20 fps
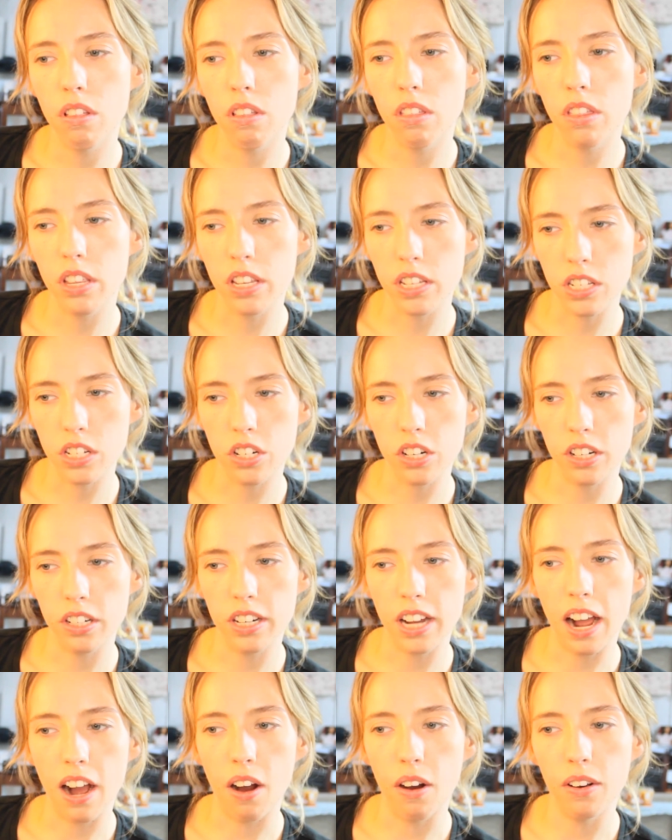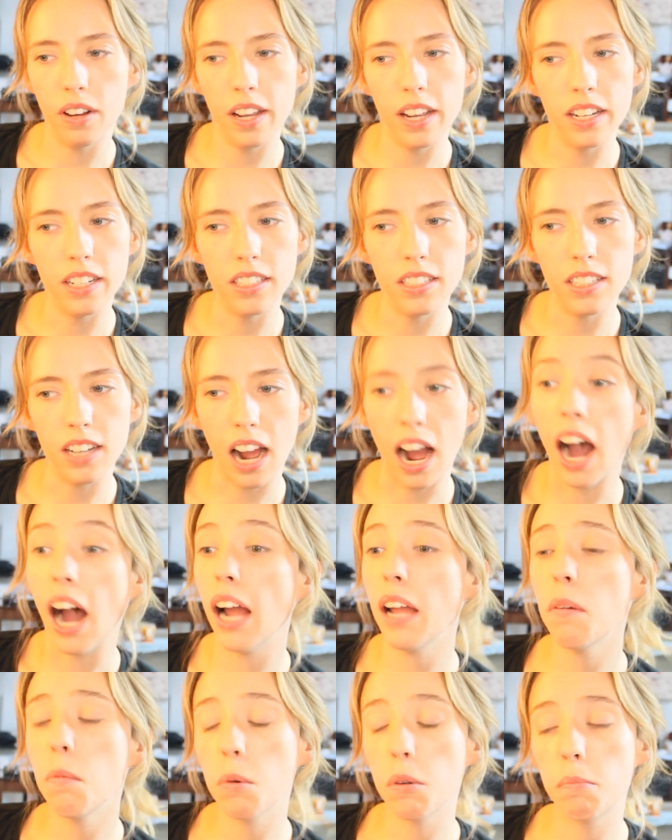this turned out, and
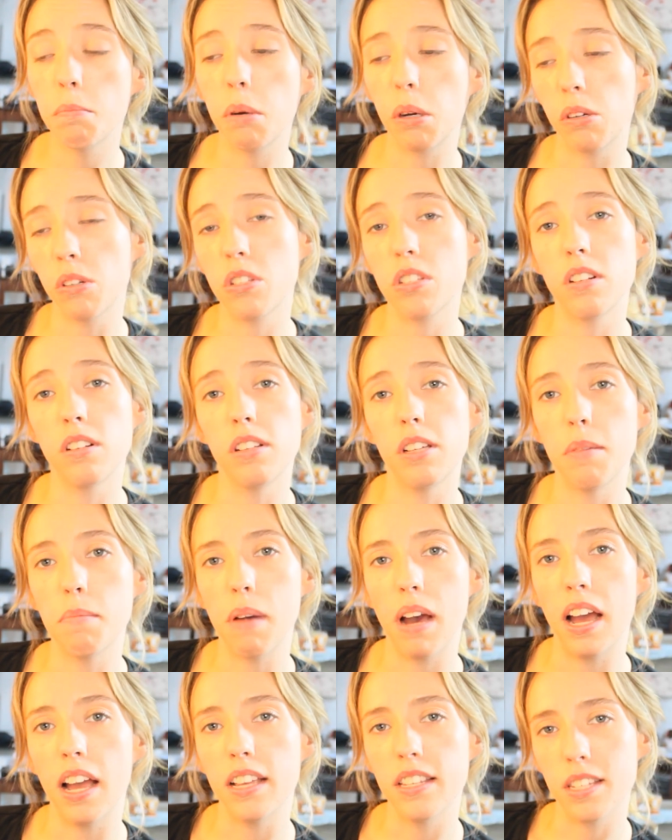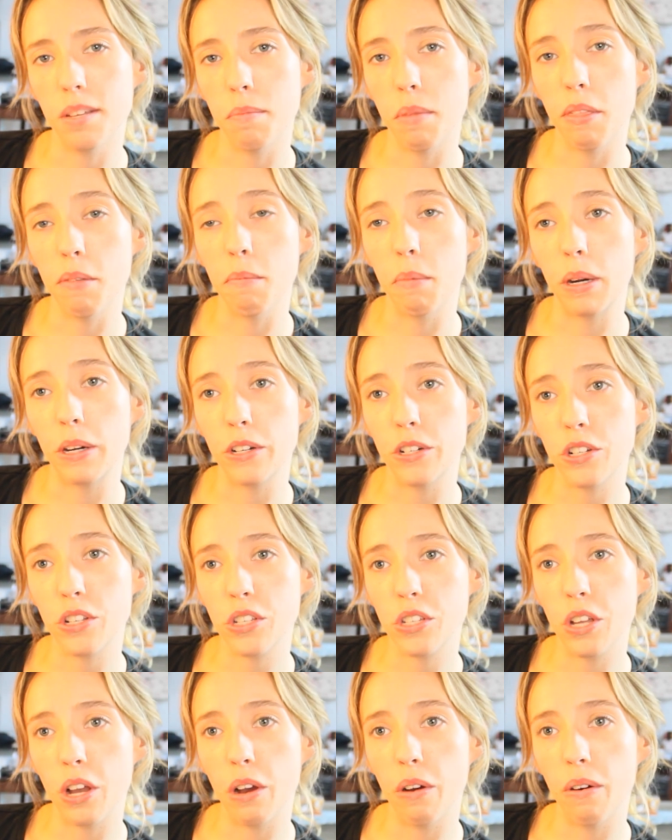I would personally buy some of the merch.
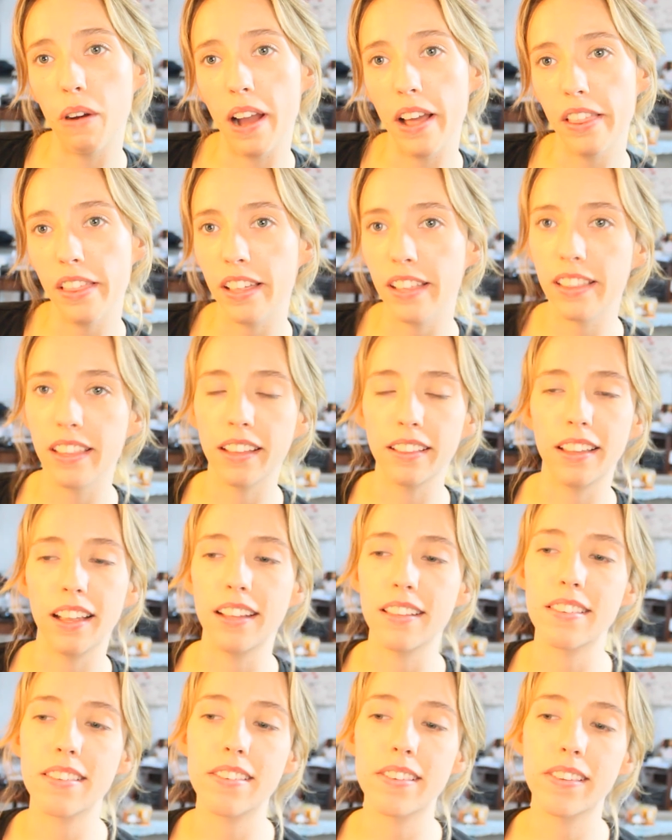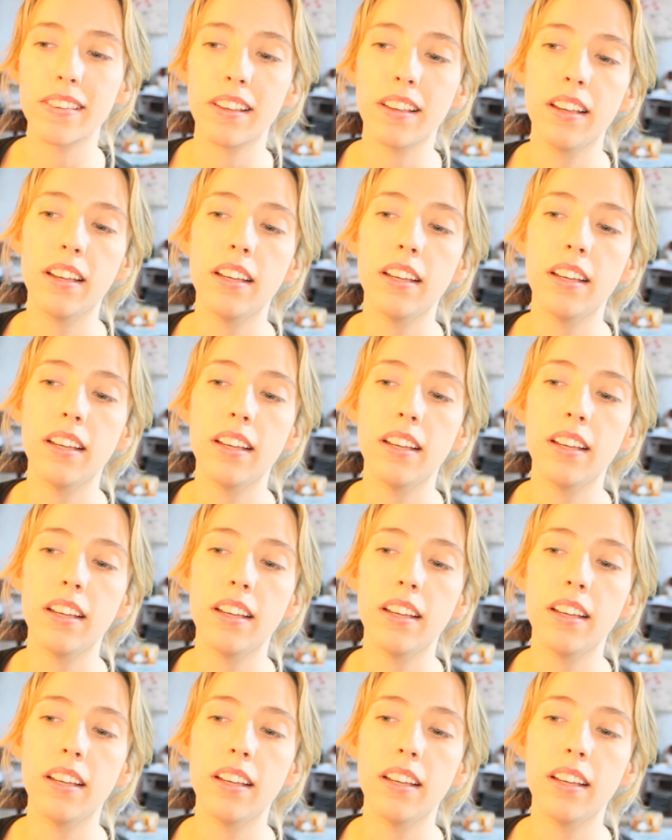So I think that's